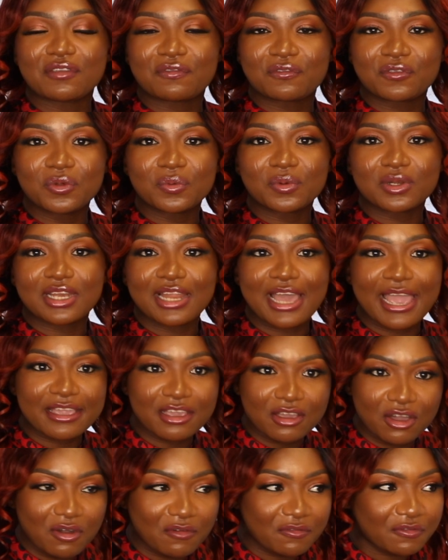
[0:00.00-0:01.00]
if you would
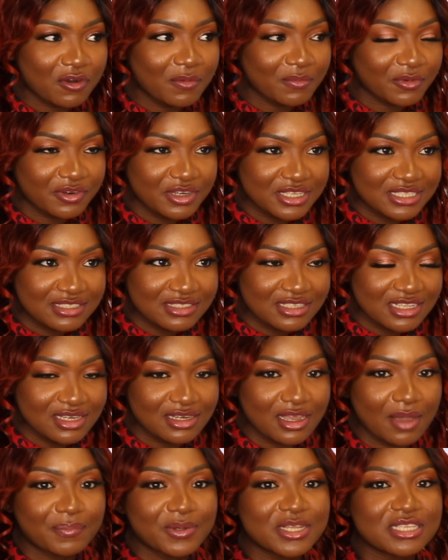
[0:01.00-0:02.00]
like help from
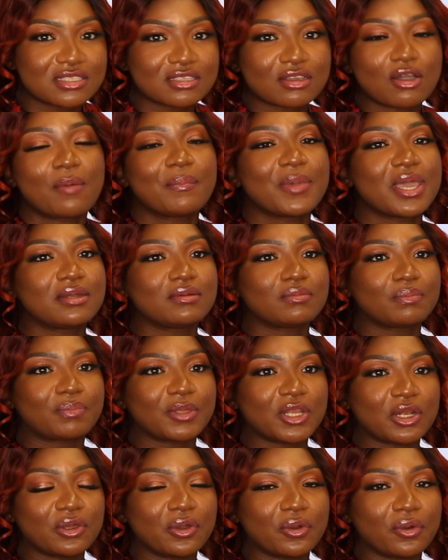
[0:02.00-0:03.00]
Krisztina, please comment
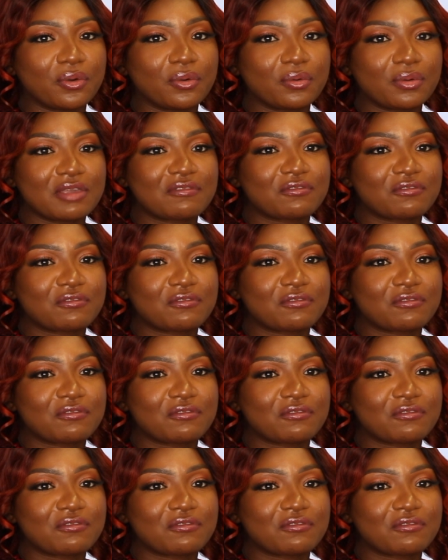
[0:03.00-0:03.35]
below.